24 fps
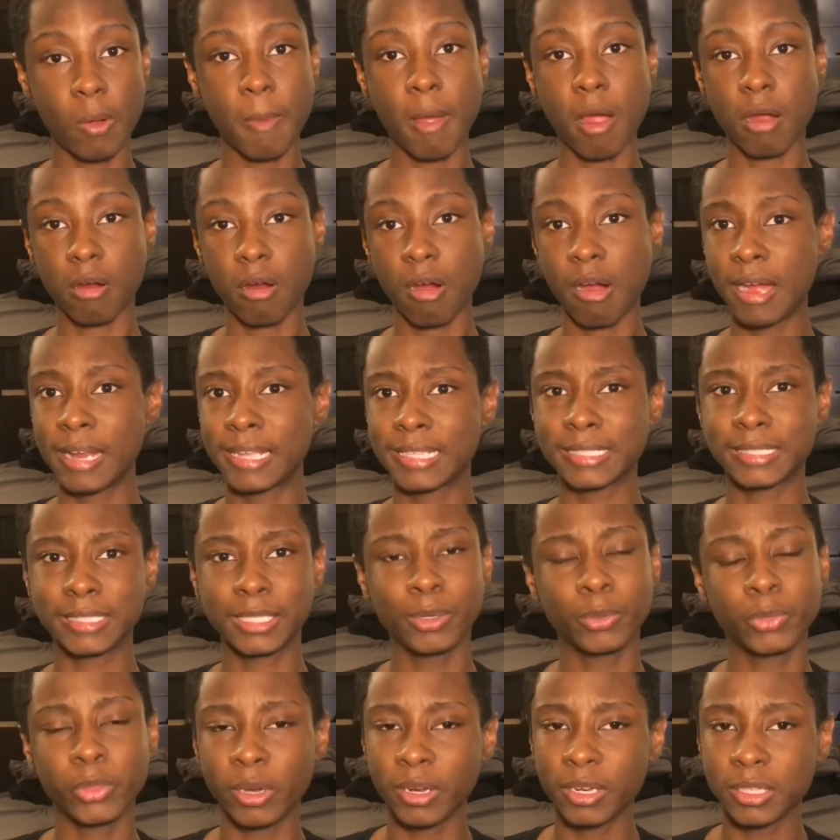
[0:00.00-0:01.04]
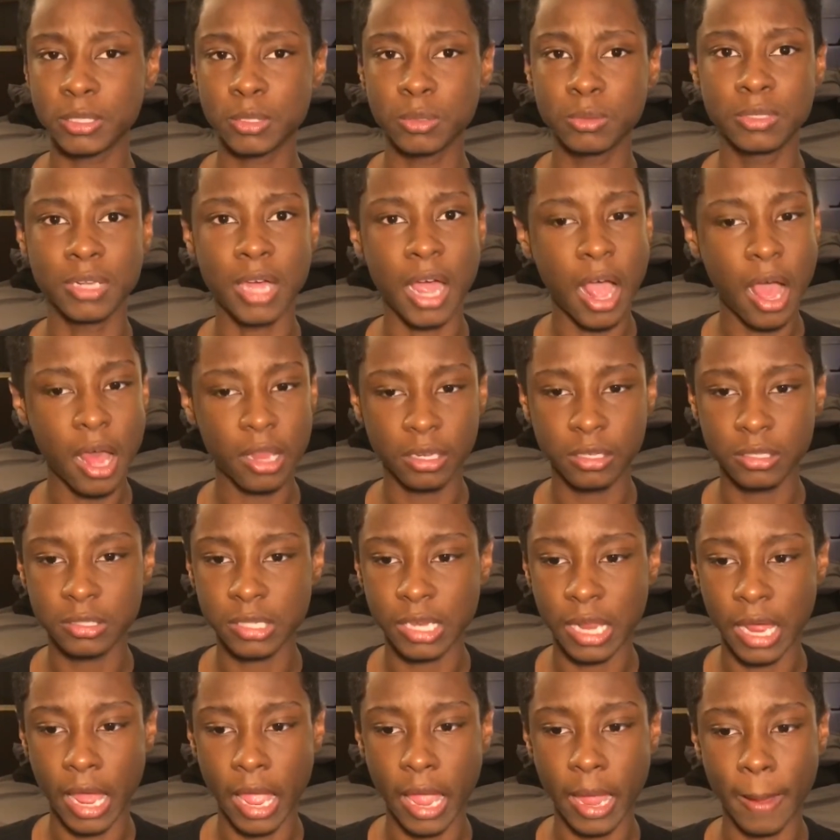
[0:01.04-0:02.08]
in my car and steal $32,
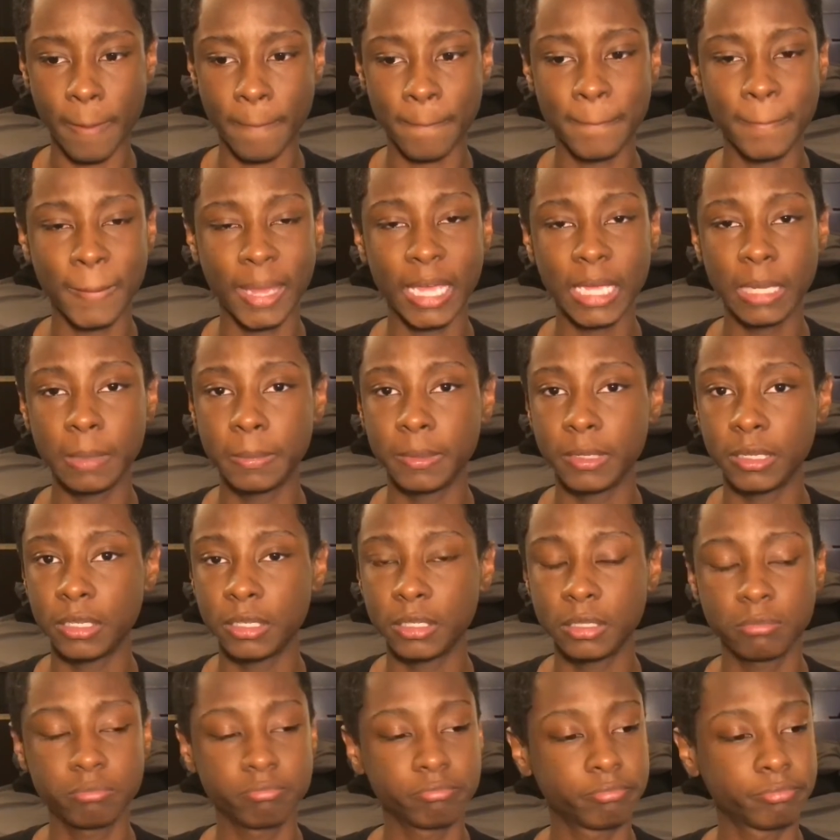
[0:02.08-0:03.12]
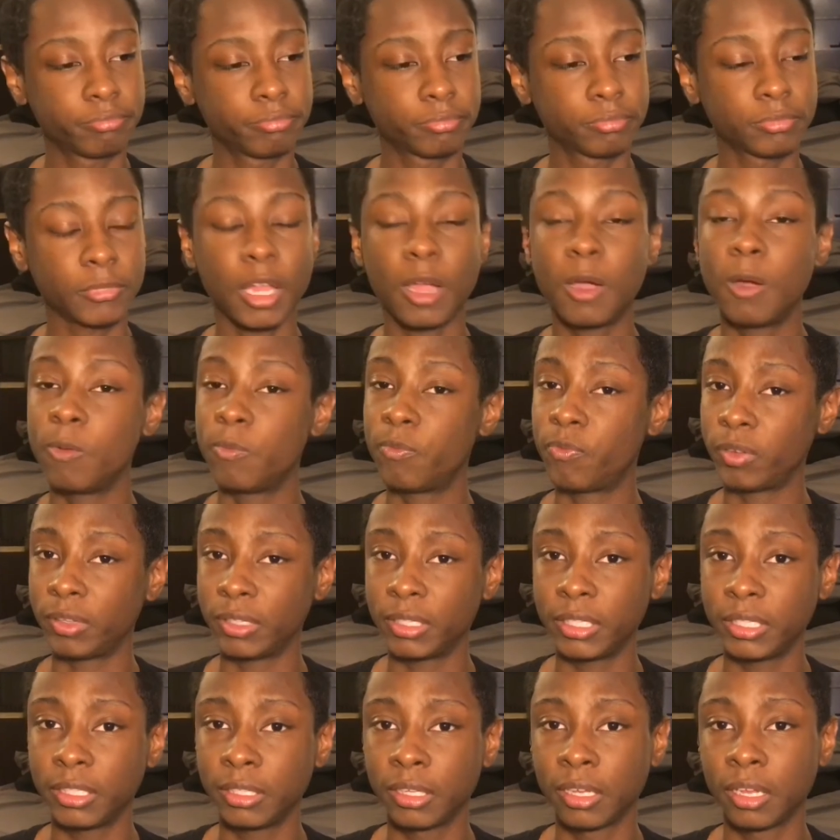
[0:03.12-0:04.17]
like, maybe,
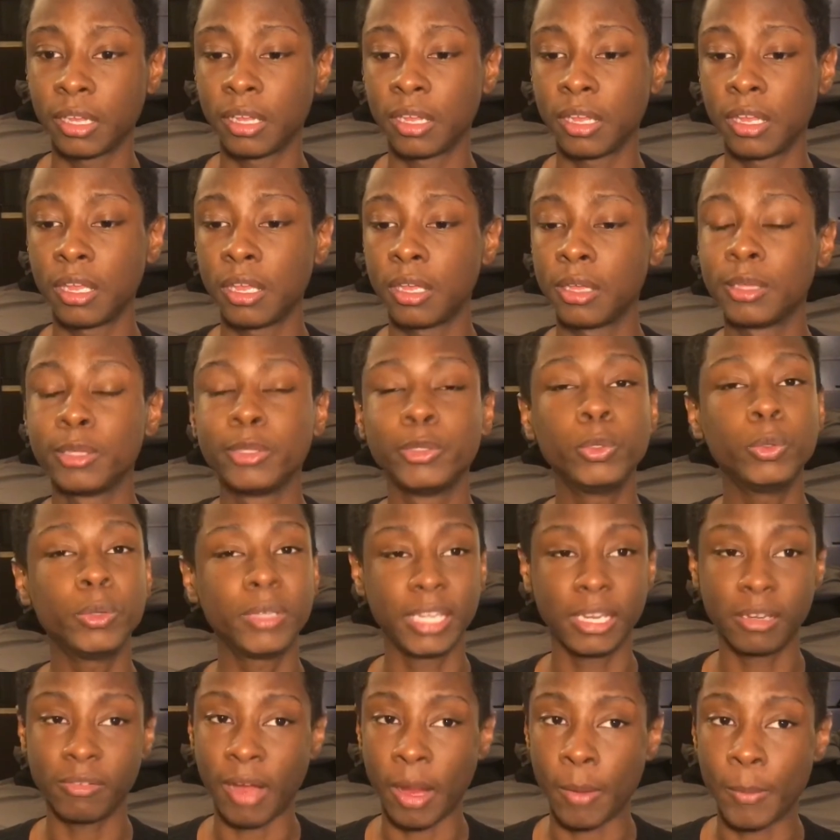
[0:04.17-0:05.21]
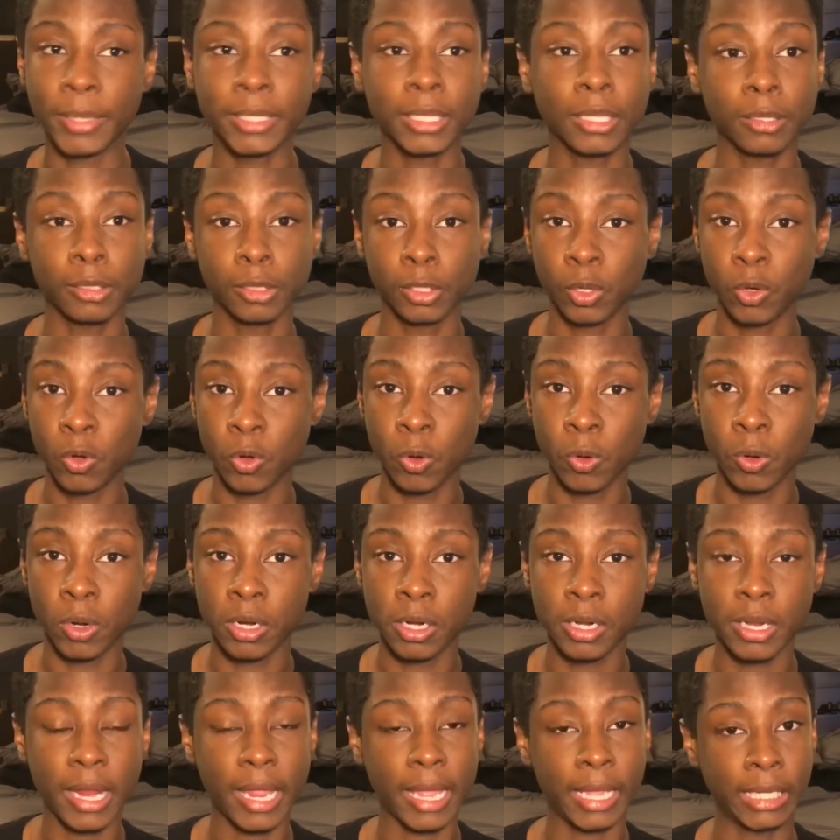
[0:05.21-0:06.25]
hopefully, you get right with the
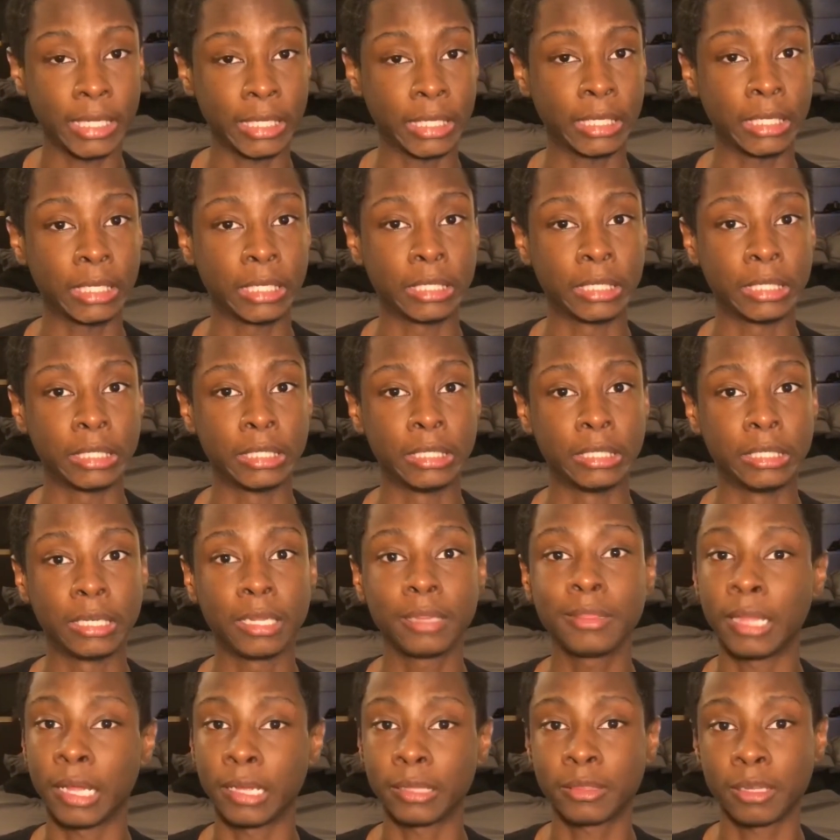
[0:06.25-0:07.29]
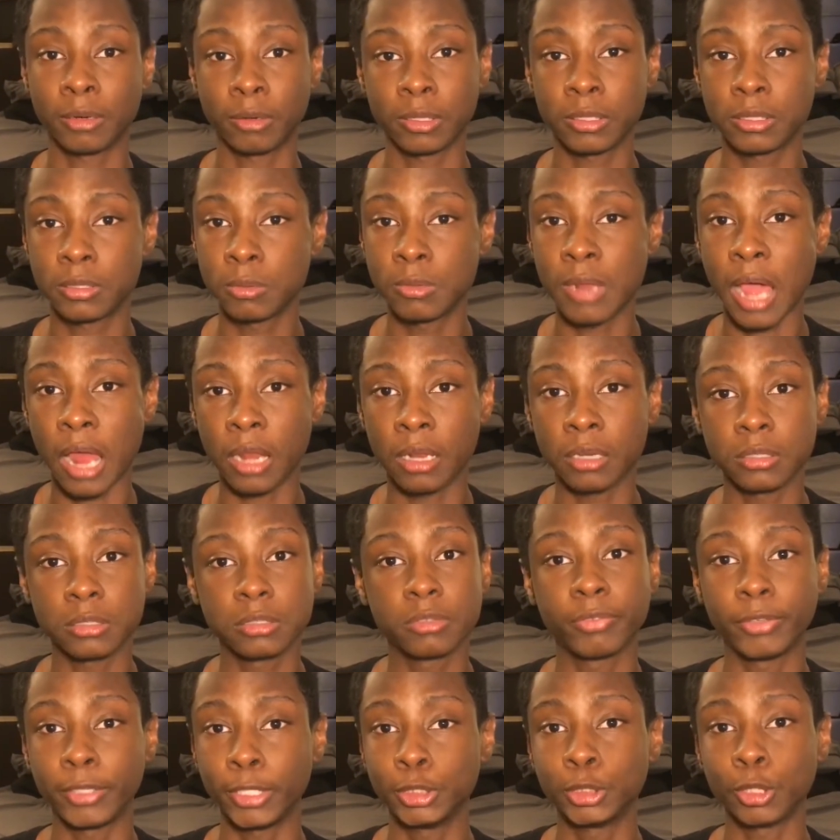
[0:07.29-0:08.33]
Lord and that
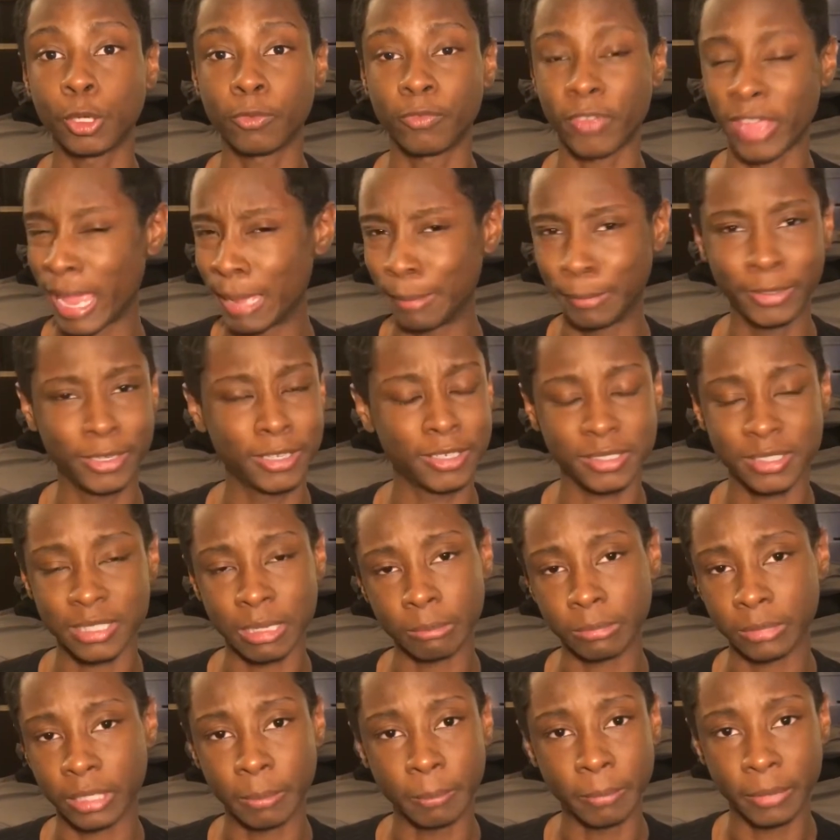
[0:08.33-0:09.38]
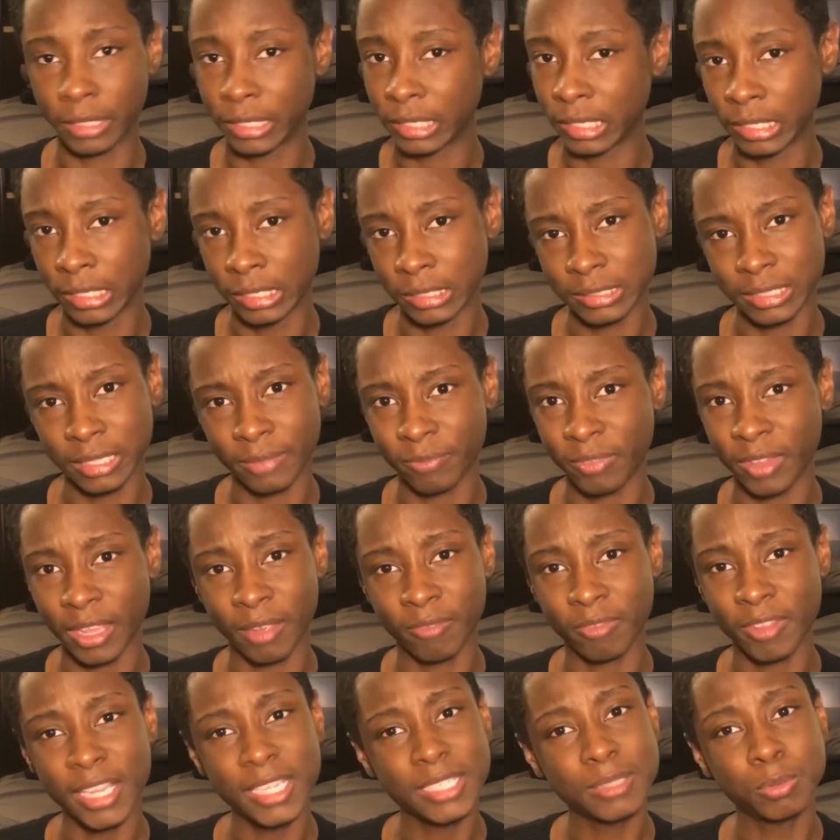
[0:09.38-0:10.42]
$32 feed your family or something. Because
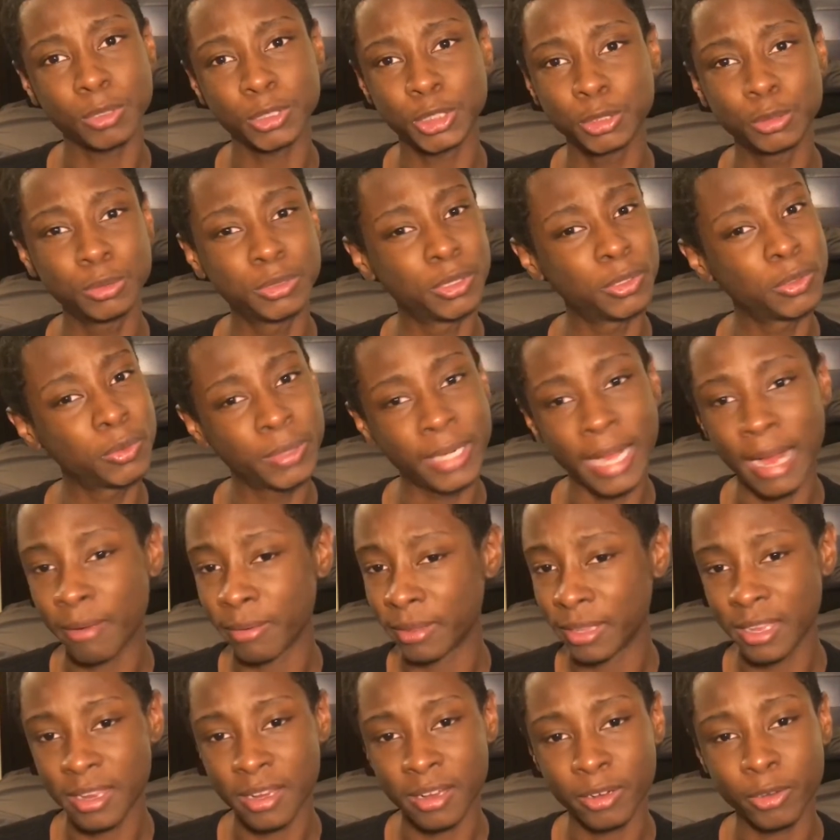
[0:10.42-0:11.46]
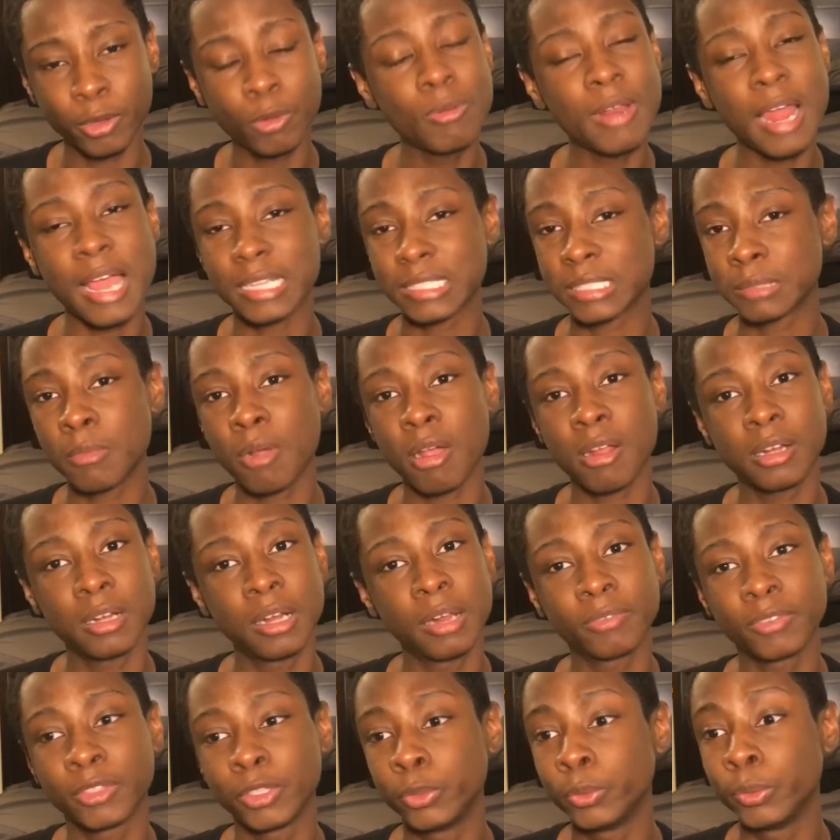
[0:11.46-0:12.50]
if that's what you're doing out here, you're not smart
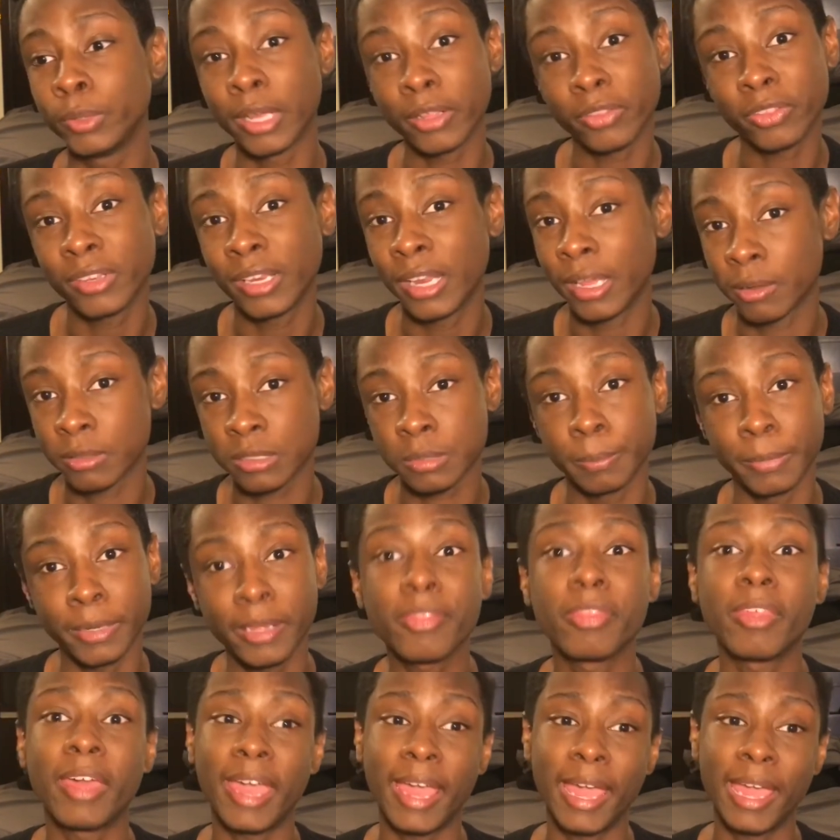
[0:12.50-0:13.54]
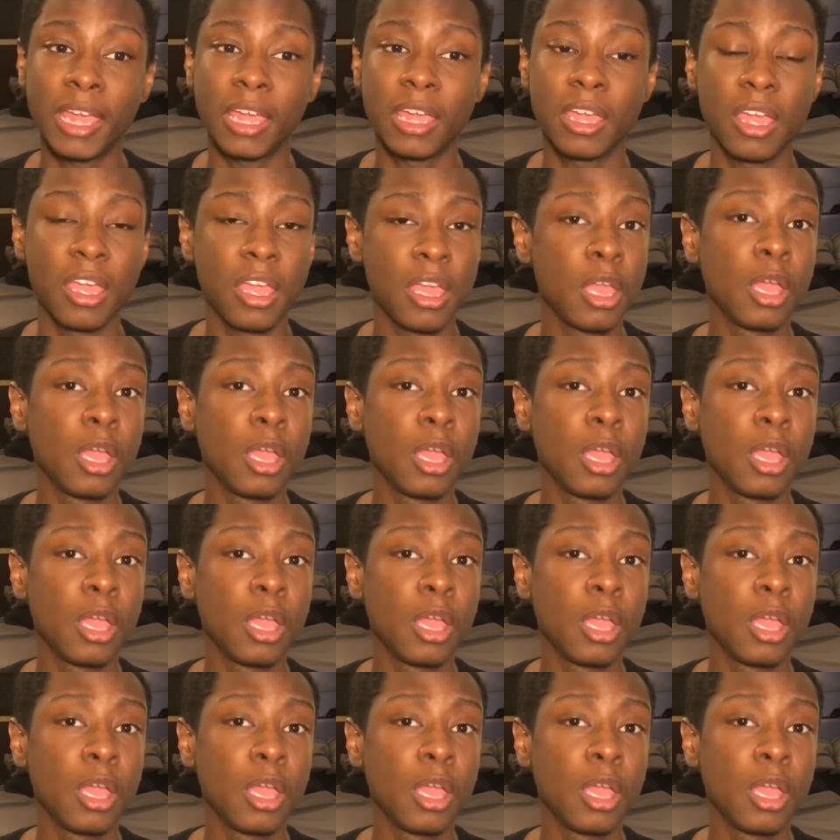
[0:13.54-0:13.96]
enough to do nothing else but that.